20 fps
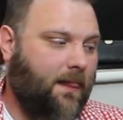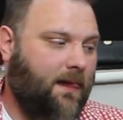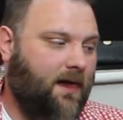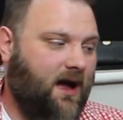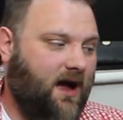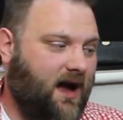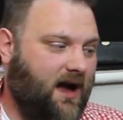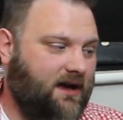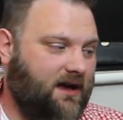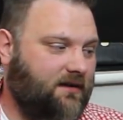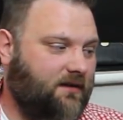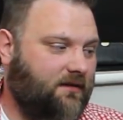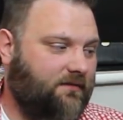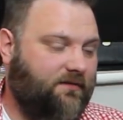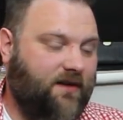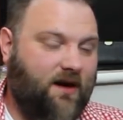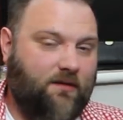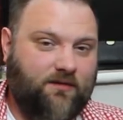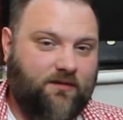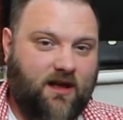I
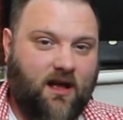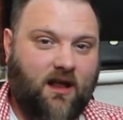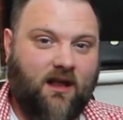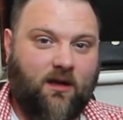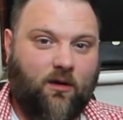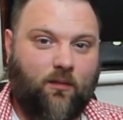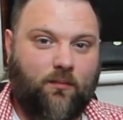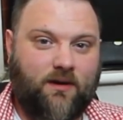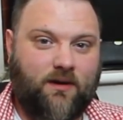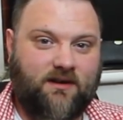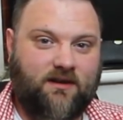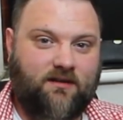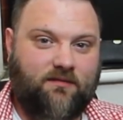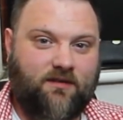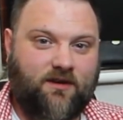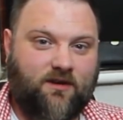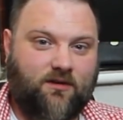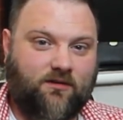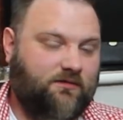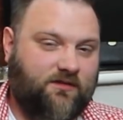found it a little bit
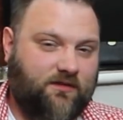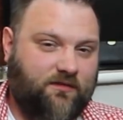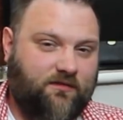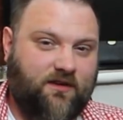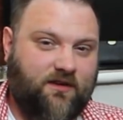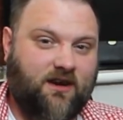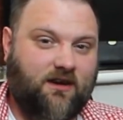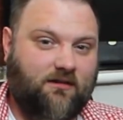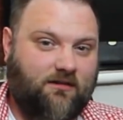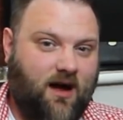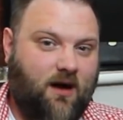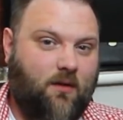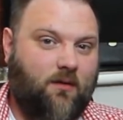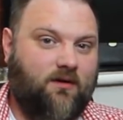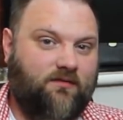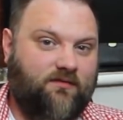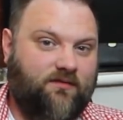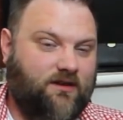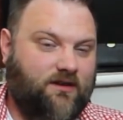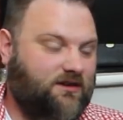difficult to figure out
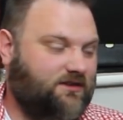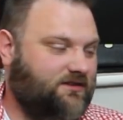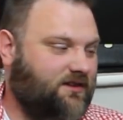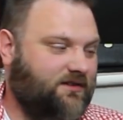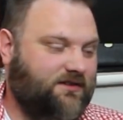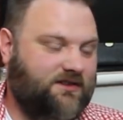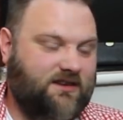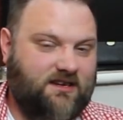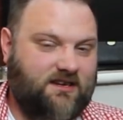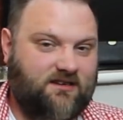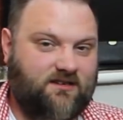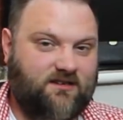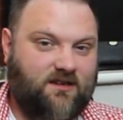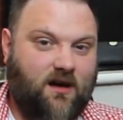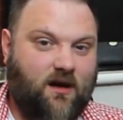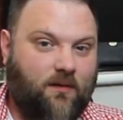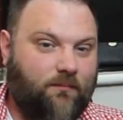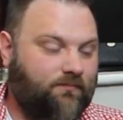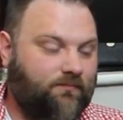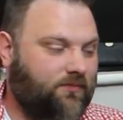at first on
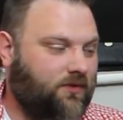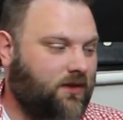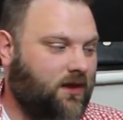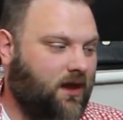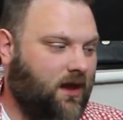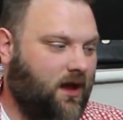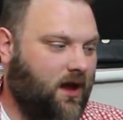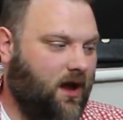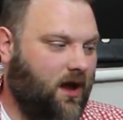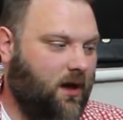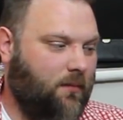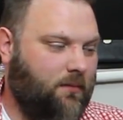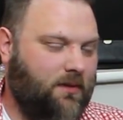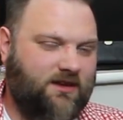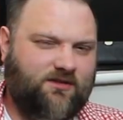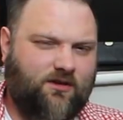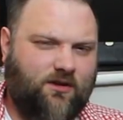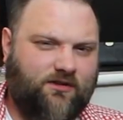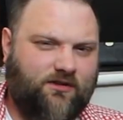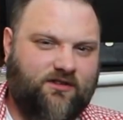DSTAR.
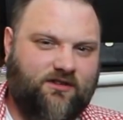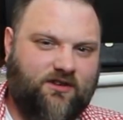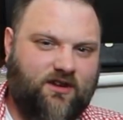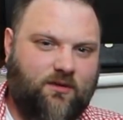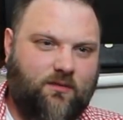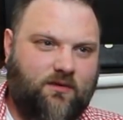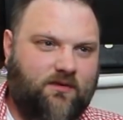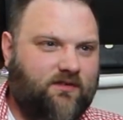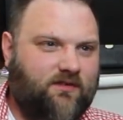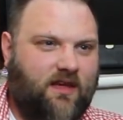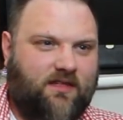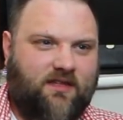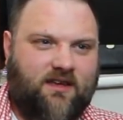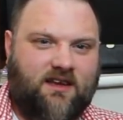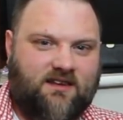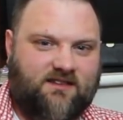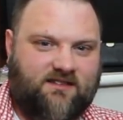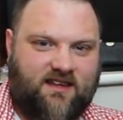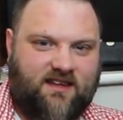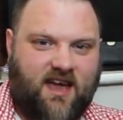It's all to do with, I think
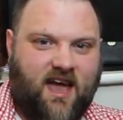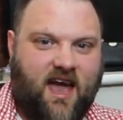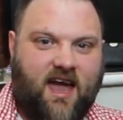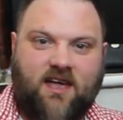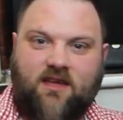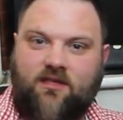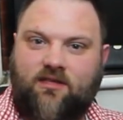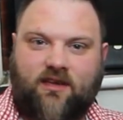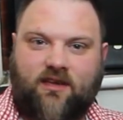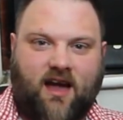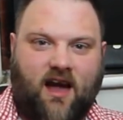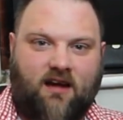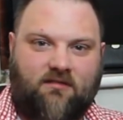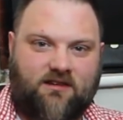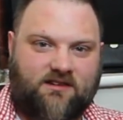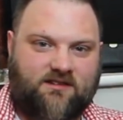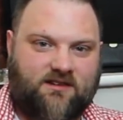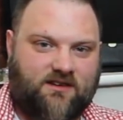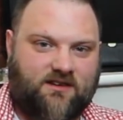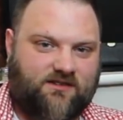it's the 8th
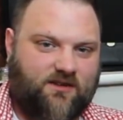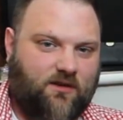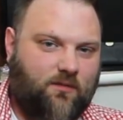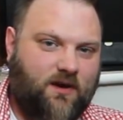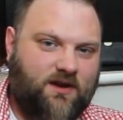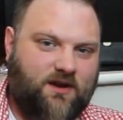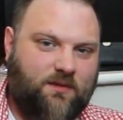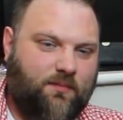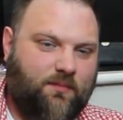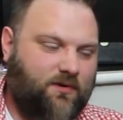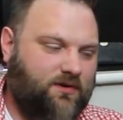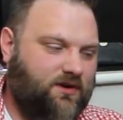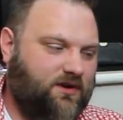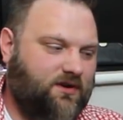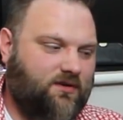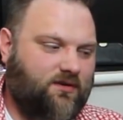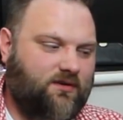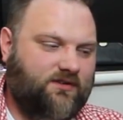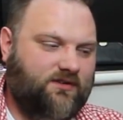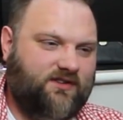character, so when you put your
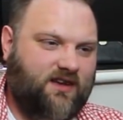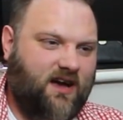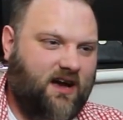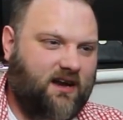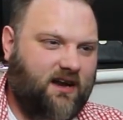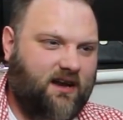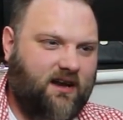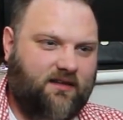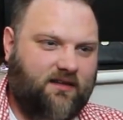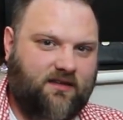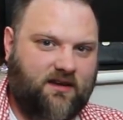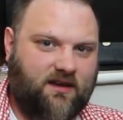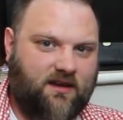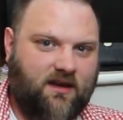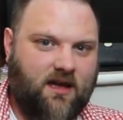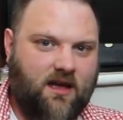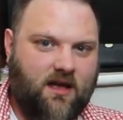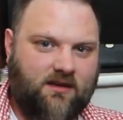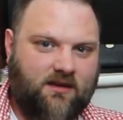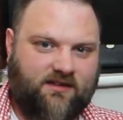call sign in, I think,
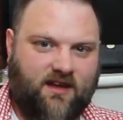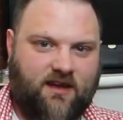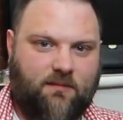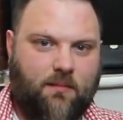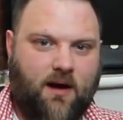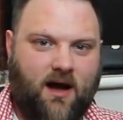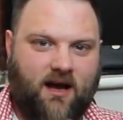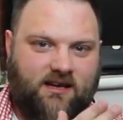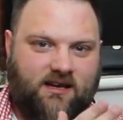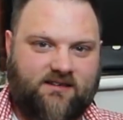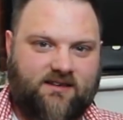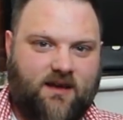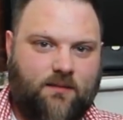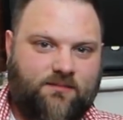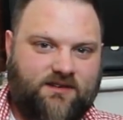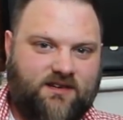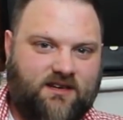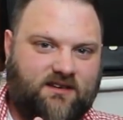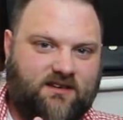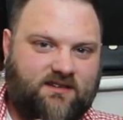say mine is
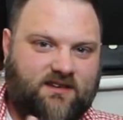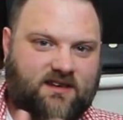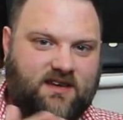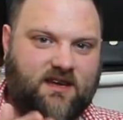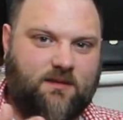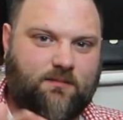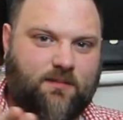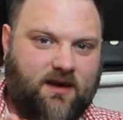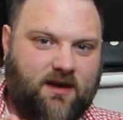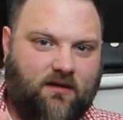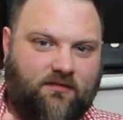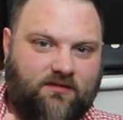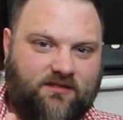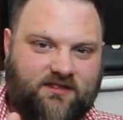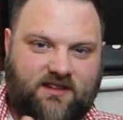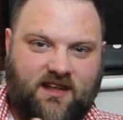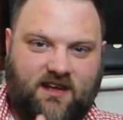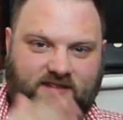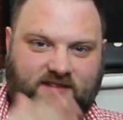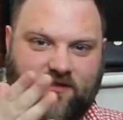M6CEB,
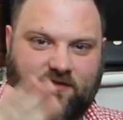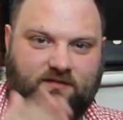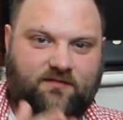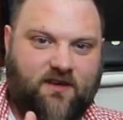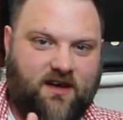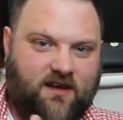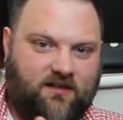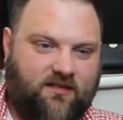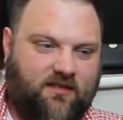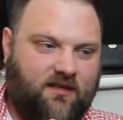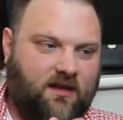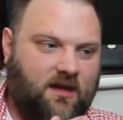obviously that's the 5th,